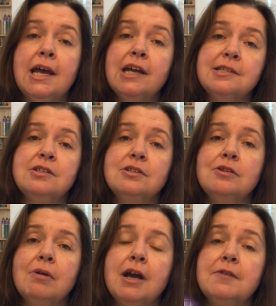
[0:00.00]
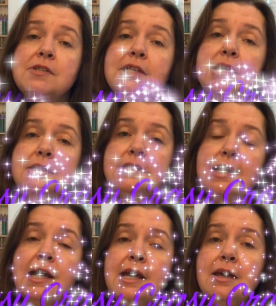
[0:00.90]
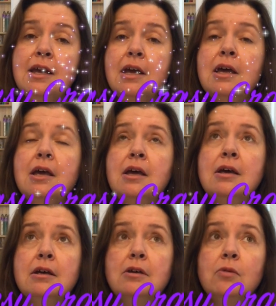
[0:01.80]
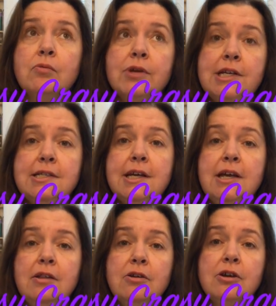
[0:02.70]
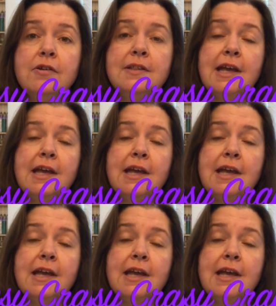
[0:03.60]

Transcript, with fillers: Ecstasy Crafts is a retailer.